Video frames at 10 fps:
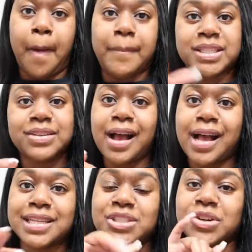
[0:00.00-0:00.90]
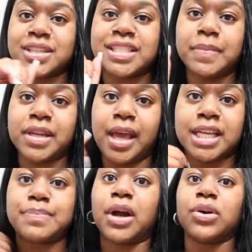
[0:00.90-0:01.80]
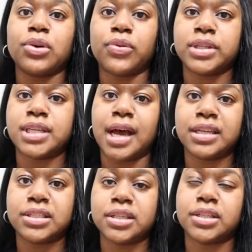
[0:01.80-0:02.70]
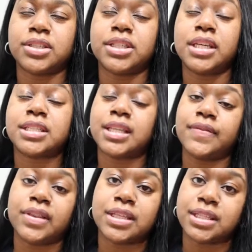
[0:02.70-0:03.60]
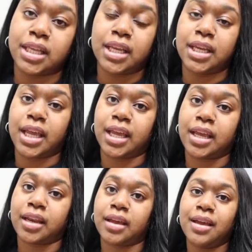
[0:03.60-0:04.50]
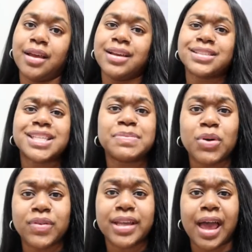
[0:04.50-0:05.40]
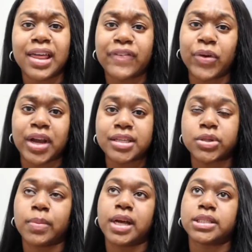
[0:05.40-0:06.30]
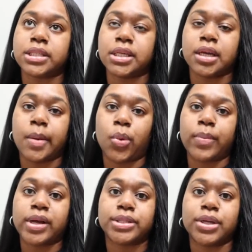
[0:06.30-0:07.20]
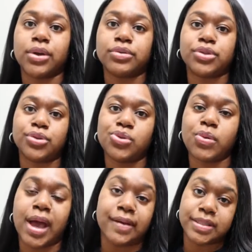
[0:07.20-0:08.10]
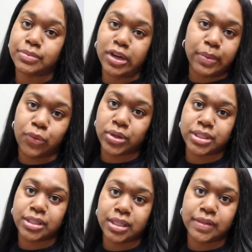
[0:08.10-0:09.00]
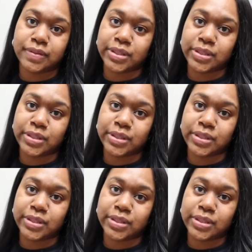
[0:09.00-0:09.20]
But you guys, you're gonna see me next. My girlfriend Tasha, she is leaving the city and she's moving to California. So we're about to link up and we're about to go to have some dinner before she leaves.